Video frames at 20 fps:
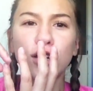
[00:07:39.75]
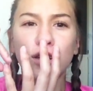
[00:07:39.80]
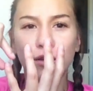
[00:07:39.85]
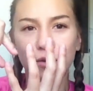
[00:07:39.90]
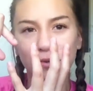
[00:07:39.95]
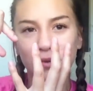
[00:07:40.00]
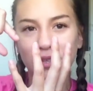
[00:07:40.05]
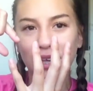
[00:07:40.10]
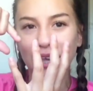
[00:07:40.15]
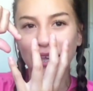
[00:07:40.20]

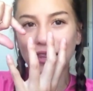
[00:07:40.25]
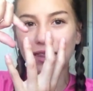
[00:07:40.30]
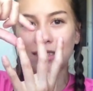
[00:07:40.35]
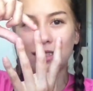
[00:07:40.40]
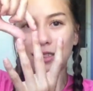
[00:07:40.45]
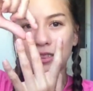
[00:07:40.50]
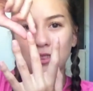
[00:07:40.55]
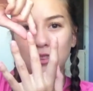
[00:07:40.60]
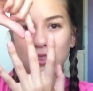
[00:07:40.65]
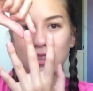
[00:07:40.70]
It was, like,
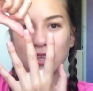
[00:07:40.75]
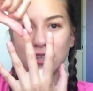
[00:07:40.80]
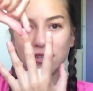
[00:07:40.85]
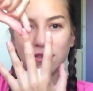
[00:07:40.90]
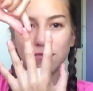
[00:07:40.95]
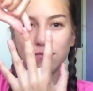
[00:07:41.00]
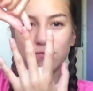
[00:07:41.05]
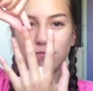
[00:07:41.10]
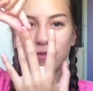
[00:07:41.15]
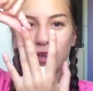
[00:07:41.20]

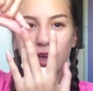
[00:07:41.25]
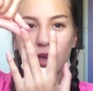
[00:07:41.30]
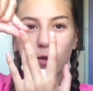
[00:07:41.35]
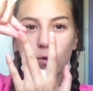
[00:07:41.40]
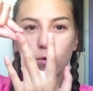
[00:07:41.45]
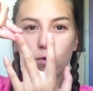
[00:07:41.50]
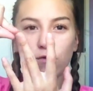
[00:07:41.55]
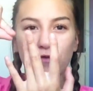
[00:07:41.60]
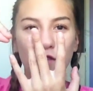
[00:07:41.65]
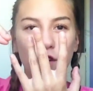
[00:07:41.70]
this
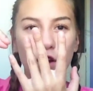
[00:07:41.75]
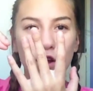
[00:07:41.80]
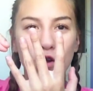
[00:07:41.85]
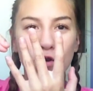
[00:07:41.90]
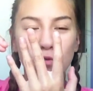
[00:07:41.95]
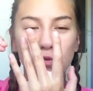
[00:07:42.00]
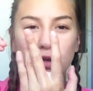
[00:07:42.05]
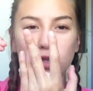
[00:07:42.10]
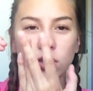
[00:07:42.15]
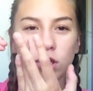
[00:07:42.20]

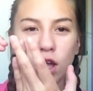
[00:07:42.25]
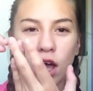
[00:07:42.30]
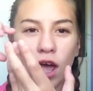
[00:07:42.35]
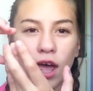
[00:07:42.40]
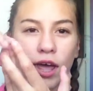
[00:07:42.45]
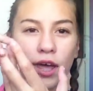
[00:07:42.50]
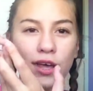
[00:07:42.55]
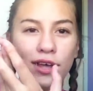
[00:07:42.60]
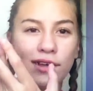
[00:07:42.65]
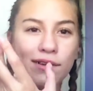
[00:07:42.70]
finger was,
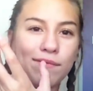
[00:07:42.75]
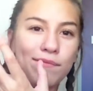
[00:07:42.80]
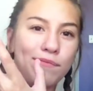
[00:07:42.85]
like